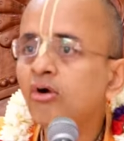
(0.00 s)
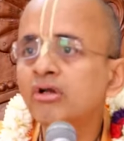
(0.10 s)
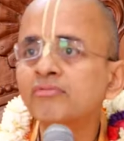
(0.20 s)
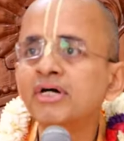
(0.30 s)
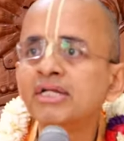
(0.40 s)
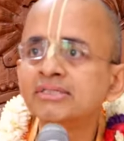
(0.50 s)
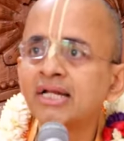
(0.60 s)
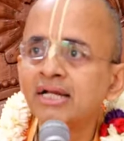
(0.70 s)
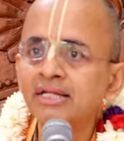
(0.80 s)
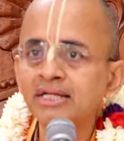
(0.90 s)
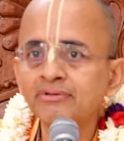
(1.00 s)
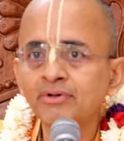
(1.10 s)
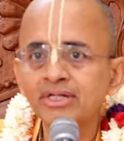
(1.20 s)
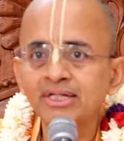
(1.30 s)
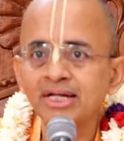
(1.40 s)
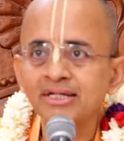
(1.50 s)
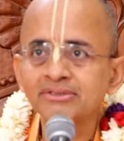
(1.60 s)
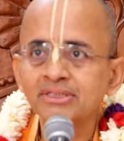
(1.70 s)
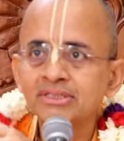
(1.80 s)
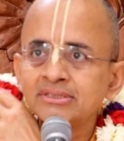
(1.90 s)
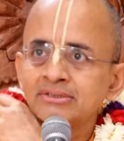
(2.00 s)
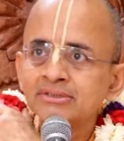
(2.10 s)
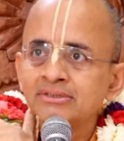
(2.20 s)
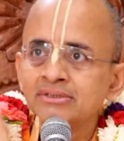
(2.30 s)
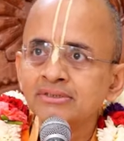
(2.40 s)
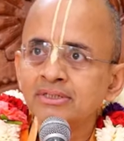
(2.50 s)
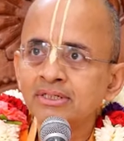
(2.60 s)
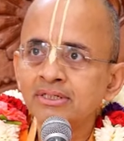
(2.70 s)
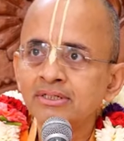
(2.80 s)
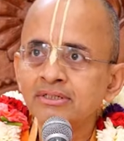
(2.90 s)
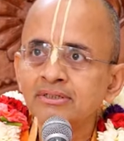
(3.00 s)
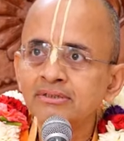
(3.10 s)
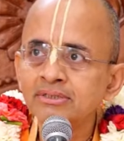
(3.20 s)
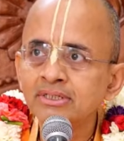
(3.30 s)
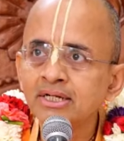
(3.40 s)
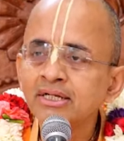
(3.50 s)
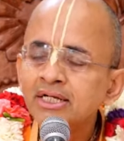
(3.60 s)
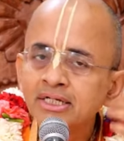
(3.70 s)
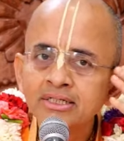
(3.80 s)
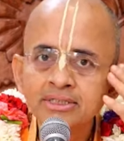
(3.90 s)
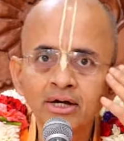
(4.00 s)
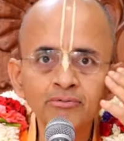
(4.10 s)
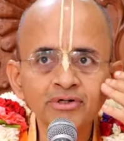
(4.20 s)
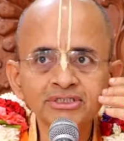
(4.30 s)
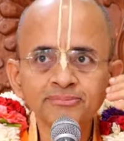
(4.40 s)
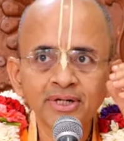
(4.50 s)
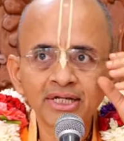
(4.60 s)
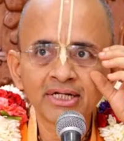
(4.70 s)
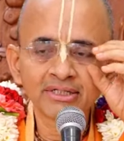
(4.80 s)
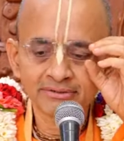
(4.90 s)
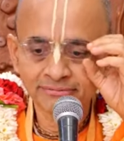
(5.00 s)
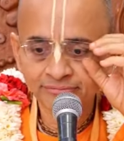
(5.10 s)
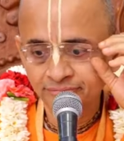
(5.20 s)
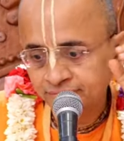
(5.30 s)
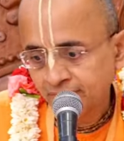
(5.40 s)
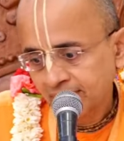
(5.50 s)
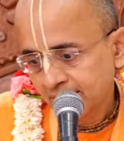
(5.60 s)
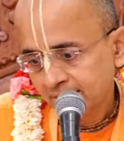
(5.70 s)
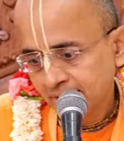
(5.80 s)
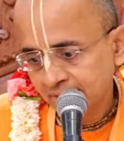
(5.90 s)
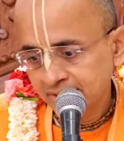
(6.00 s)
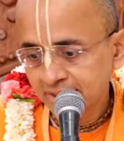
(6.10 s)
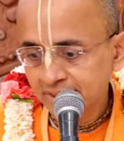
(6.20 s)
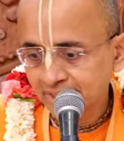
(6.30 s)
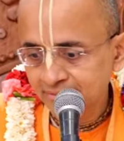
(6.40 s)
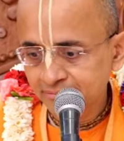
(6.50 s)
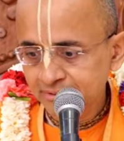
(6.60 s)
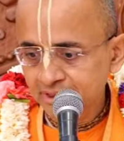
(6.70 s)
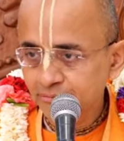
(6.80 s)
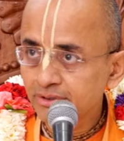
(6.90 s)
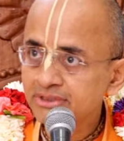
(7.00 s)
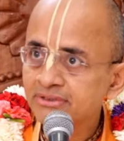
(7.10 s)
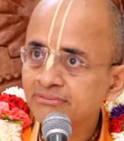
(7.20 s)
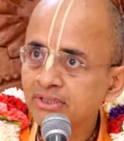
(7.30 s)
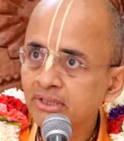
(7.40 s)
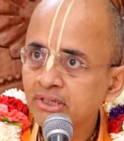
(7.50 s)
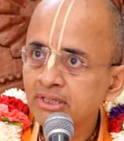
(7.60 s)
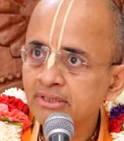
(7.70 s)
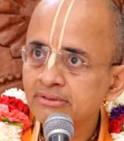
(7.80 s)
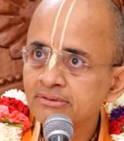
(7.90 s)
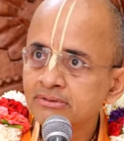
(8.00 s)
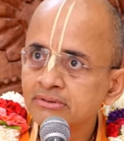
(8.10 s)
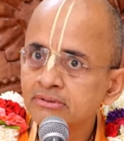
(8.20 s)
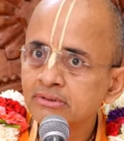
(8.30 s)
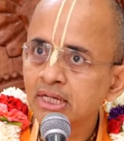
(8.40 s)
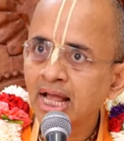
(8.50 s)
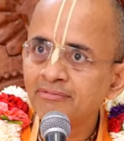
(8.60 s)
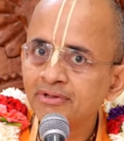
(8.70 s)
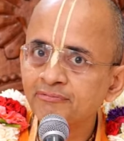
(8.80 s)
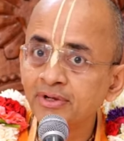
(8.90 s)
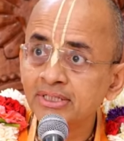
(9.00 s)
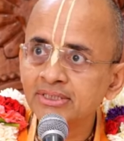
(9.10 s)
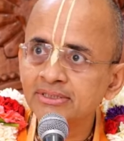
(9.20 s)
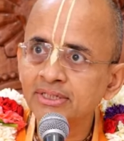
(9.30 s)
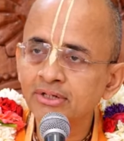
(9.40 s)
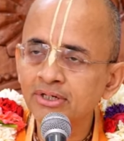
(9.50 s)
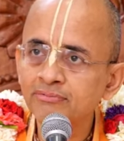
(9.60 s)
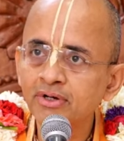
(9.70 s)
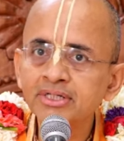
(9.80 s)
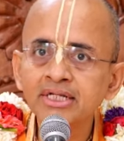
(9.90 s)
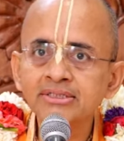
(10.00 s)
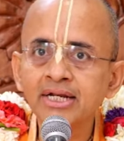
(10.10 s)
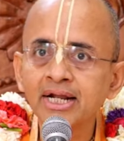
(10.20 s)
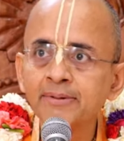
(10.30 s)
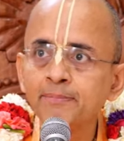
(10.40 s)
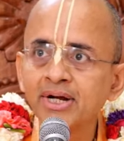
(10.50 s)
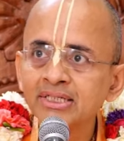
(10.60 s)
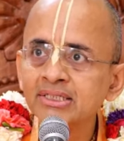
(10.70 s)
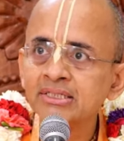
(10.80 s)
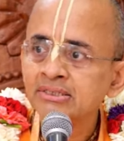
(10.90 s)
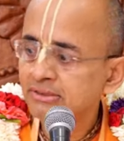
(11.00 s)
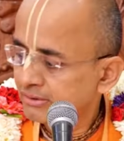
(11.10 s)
the whole world is running in one direction, uh, in a downward spiral, at that time, the devotees of the Lord, uh, having faith in the Lord, walking the right path,